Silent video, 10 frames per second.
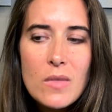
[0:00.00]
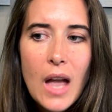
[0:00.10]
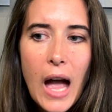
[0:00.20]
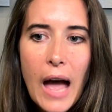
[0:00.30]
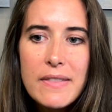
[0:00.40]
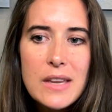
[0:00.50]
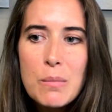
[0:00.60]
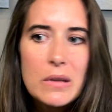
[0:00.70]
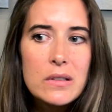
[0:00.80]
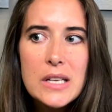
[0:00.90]
had the
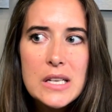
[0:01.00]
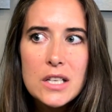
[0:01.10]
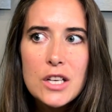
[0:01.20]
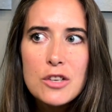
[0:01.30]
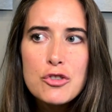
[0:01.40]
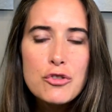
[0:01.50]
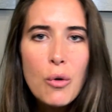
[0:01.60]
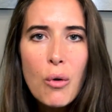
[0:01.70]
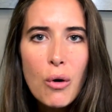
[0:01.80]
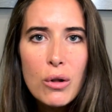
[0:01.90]
ability to
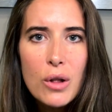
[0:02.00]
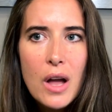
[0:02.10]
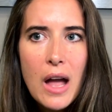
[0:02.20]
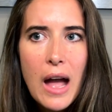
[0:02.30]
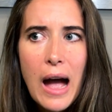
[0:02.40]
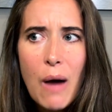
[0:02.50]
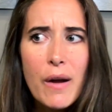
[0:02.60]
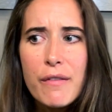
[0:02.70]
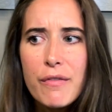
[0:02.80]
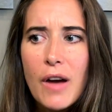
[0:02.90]
control how
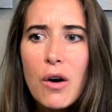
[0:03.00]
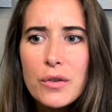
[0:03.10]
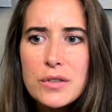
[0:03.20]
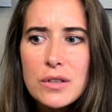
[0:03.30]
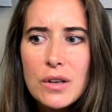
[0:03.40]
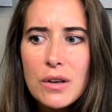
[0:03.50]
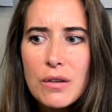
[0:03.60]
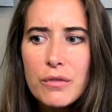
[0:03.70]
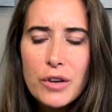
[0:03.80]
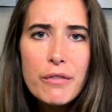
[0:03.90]
I felt
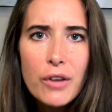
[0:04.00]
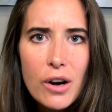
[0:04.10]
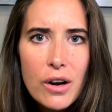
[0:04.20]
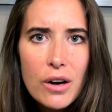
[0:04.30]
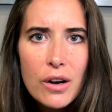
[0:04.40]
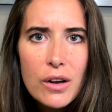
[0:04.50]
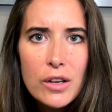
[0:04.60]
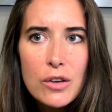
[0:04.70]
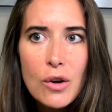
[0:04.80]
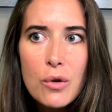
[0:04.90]
forever.
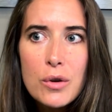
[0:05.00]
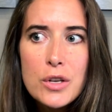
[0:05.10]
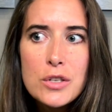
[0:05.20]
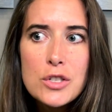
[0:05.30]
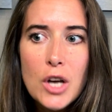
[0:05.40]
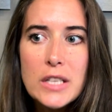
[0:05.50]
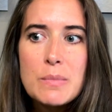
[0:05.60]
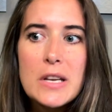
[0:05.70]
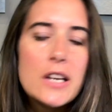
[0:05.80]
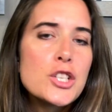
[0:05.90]
Just
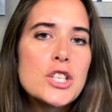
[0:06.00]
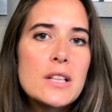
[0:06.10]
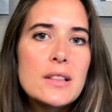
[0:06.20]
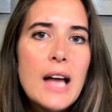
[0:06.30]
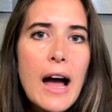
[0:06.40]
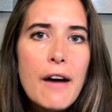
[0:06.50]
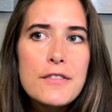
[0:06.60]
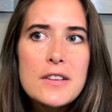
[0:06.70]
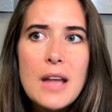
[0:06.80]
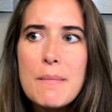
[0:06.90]
because she
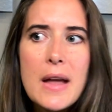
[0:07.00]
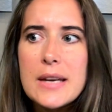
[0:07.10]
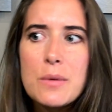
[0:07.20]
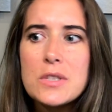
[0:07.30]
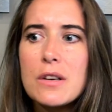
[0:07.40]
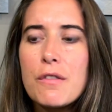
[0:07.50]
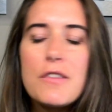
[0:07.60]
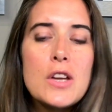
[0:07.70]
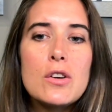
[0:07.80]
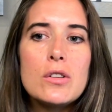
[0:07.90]
left, that meant I was going to
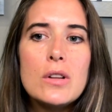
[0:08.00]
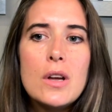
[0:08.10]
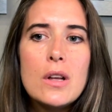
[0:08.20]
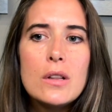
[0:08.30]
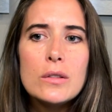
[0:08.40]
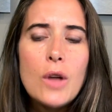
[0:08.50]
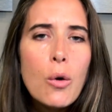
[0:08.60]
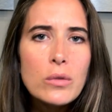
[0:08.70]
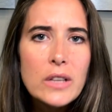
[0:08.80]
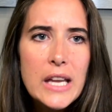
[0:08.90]
feel
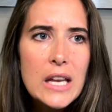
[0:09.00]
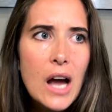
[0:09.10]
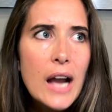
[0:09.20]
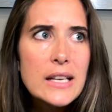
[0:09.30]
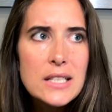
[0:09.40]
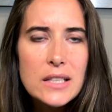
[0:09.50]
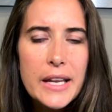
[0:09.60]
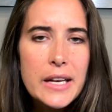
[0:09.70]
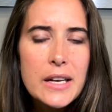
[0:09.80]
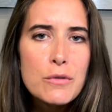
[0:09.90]
lonely and
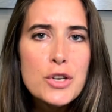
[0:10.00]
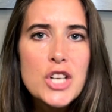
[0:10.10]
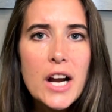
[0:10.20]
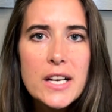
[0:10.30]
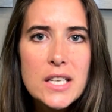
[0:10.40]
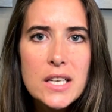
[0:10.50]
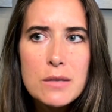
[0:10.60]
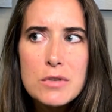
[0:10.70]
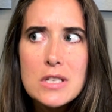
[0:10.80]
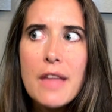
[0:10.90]
isolated and rejected, and
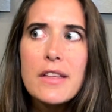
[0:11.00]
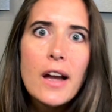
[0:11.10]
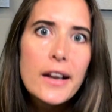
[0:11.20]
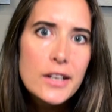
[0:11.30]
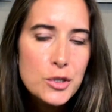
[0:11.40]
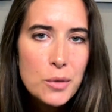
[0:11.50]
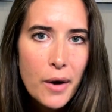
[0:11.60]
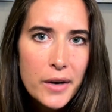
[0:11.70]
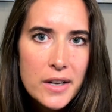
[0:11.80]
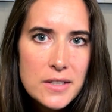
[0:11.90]
there was nothing I could do
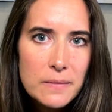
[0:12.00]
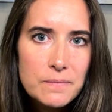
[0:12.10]
about it.